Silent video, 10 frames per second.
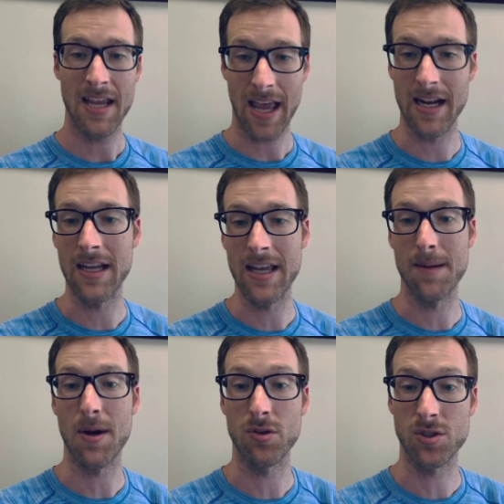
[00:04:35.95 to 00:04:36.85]
in a
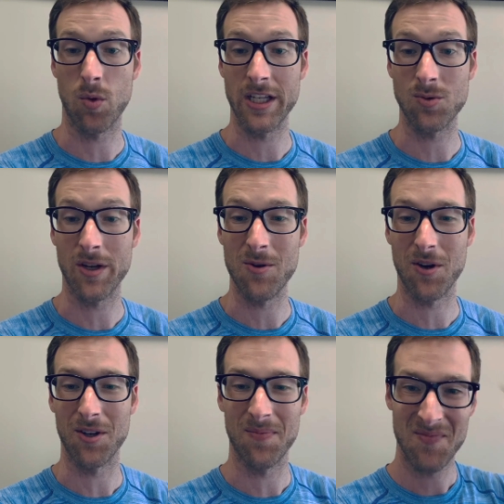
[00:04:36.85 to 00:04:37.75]
post 2020
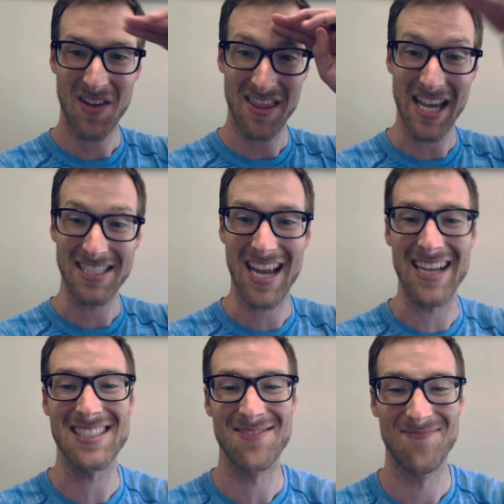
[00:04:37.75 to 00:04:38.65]
world. Thanks,
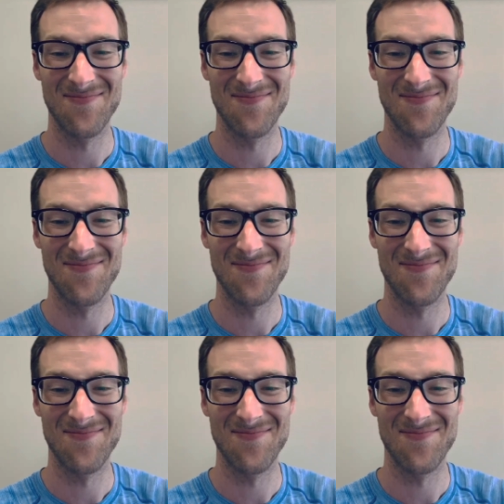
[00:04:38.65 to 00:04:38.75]
guys.